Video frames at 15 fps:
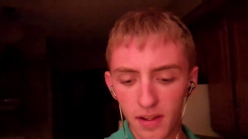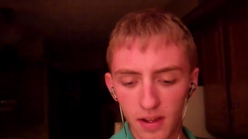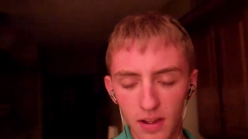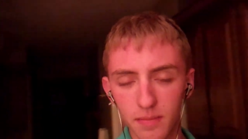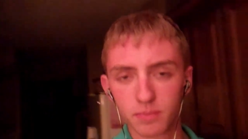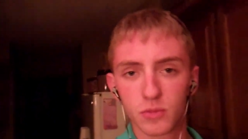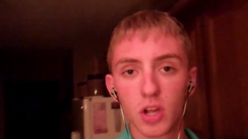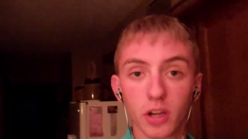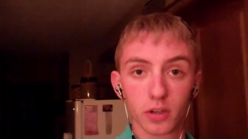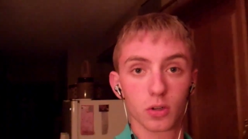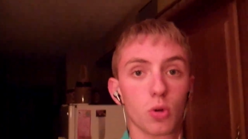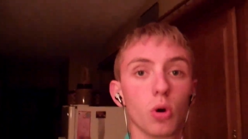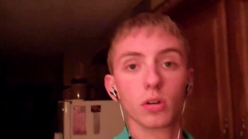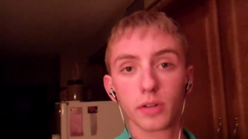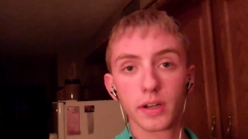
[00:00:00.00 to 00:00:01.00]
Um, talking
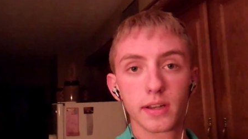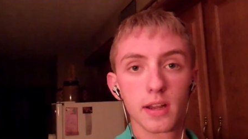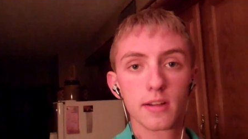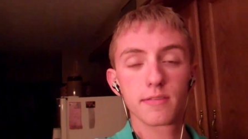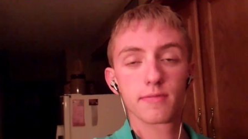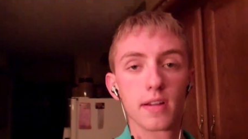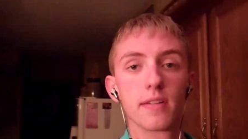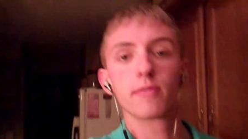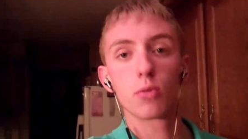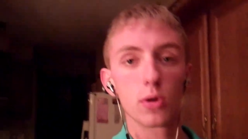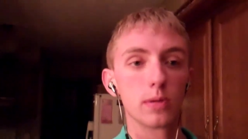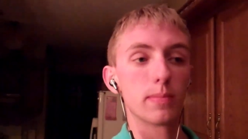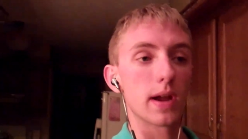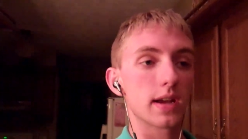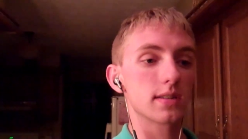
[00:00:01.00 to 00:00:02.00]
to Colt right now, five
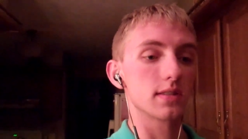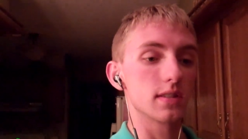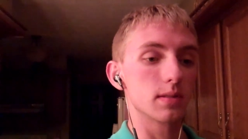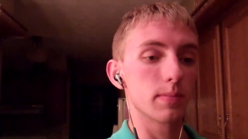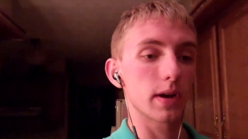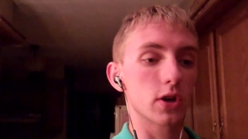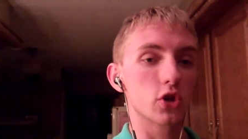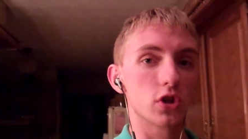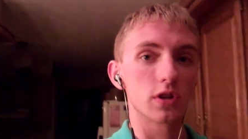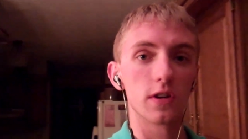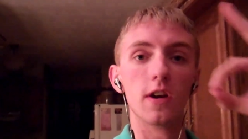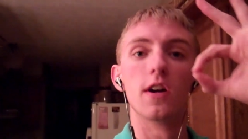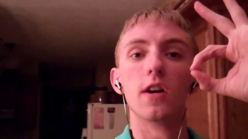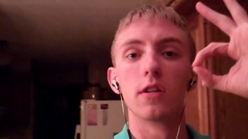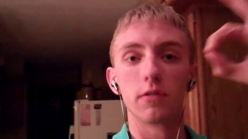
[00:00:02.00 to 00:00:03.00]
forty past
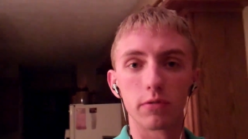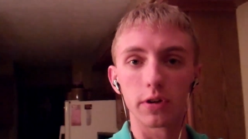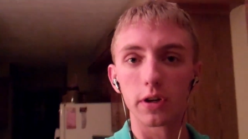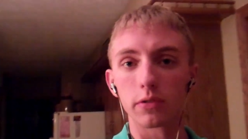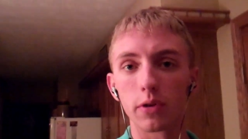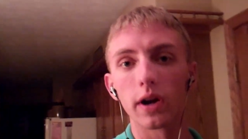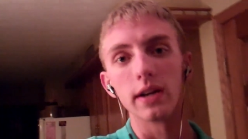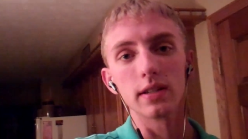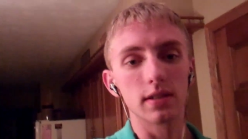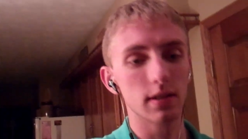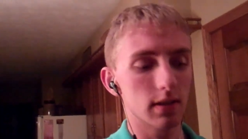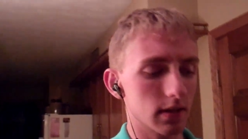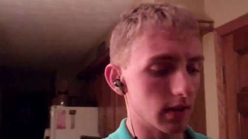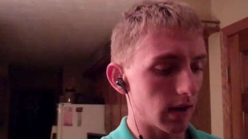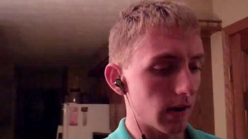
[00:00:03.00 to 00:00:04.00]
inspection, friggin'
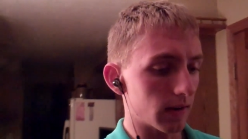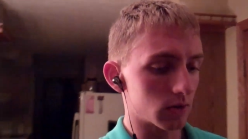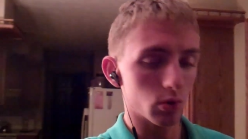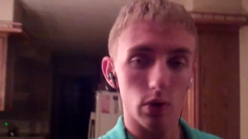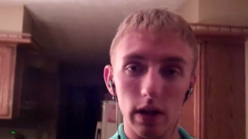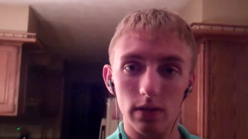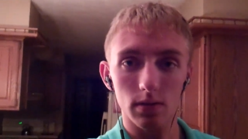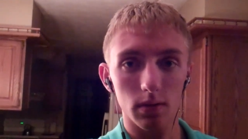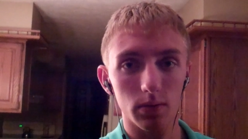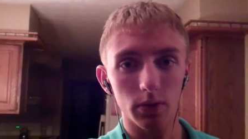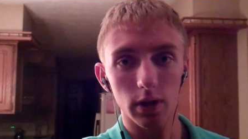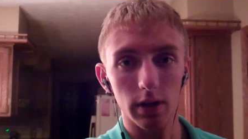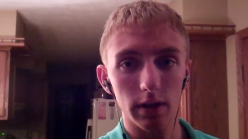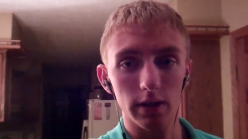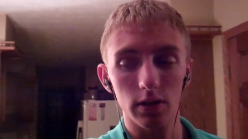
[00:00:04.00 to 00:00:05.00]
rights, uh, so that's all
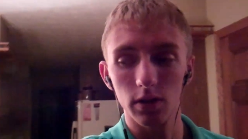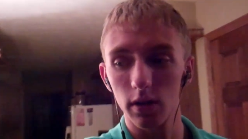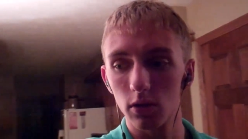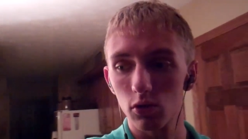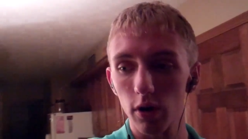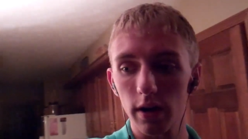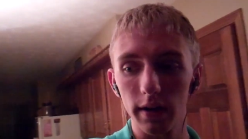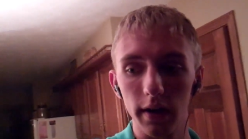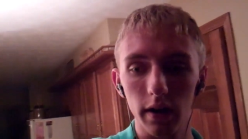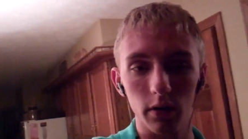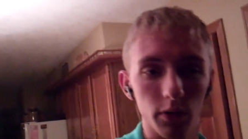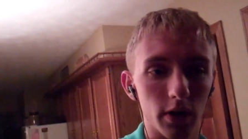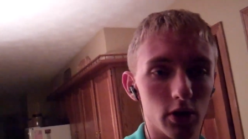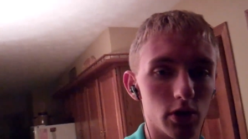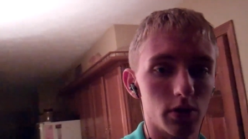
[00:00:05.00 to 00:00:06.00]
done. He's going to try to get
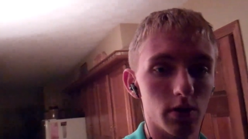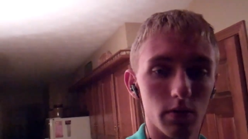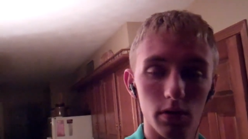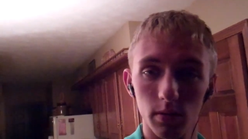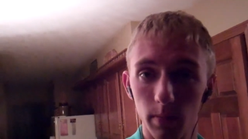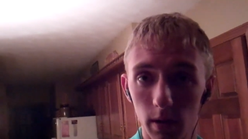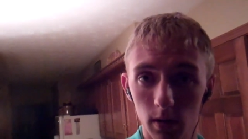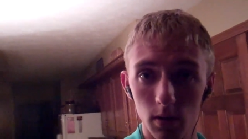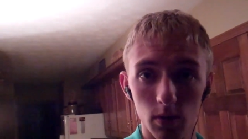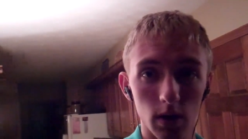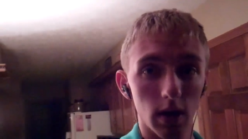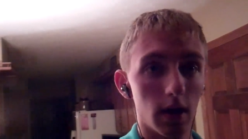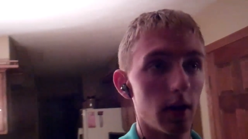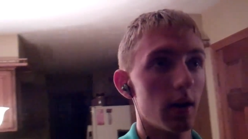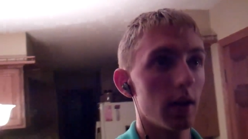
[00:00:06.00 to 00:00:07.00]
it registered tomorrow,
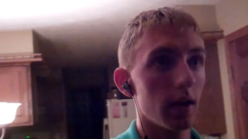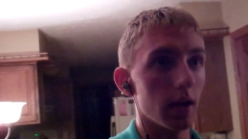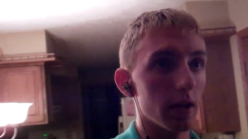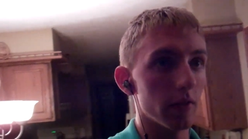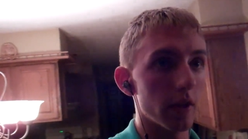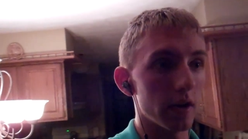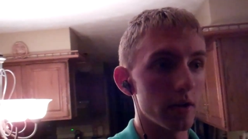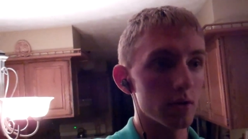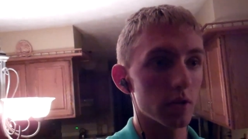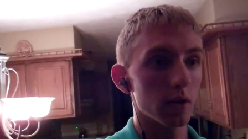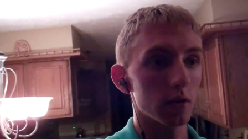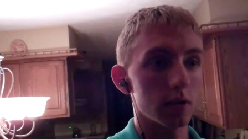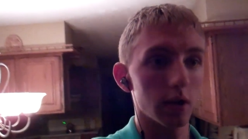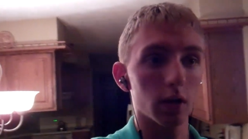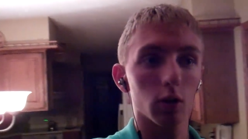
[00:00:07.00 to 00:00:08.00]
and then he's
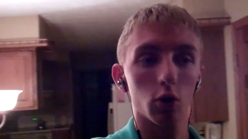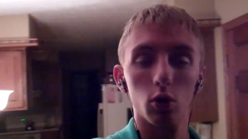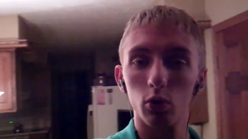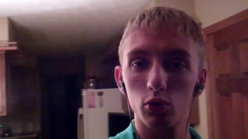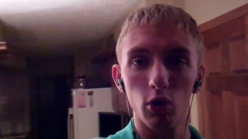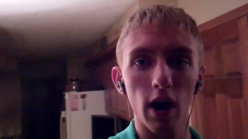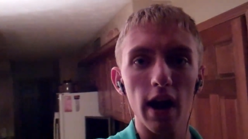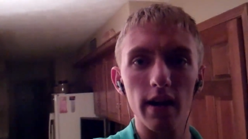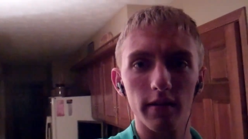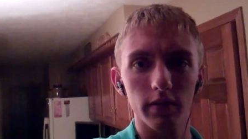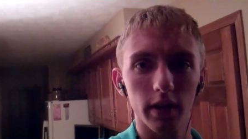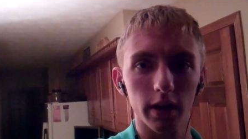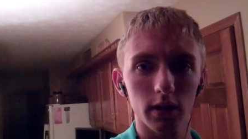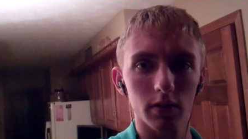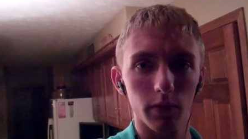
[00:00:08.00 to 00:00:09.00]
going to take a little
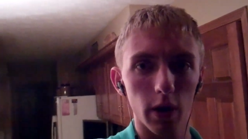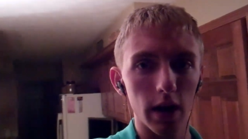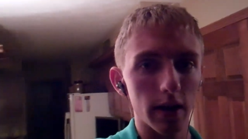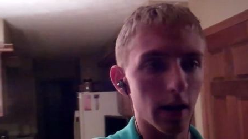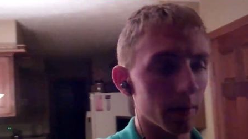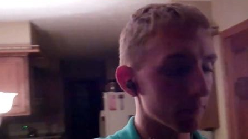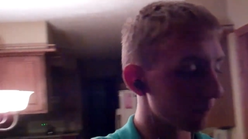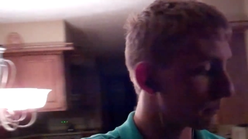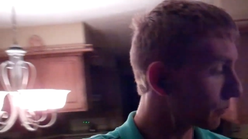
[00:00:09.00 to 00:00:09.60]
drive next Friday,